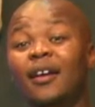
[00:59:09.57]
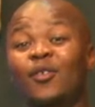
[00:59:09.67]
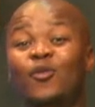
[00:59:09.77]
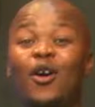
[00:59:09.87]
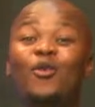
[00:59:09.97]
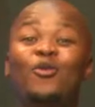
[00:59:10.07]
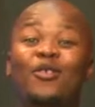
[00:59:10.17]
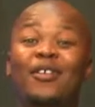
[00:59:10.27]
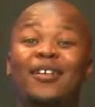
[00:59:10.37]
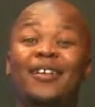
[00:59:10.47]
Wow.
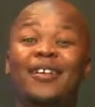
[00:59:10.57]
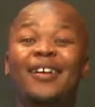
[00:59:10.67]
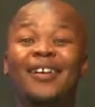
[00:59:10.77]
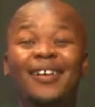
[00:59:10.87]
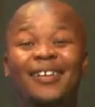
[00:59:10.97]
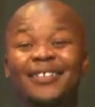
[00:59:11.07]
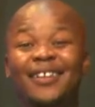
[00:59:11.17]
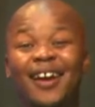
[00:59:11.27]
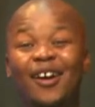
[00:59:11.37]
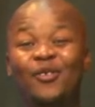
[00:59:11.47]
It's an
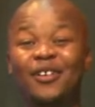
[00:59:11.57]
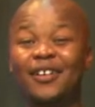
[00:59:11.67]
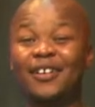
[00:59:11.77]
hour.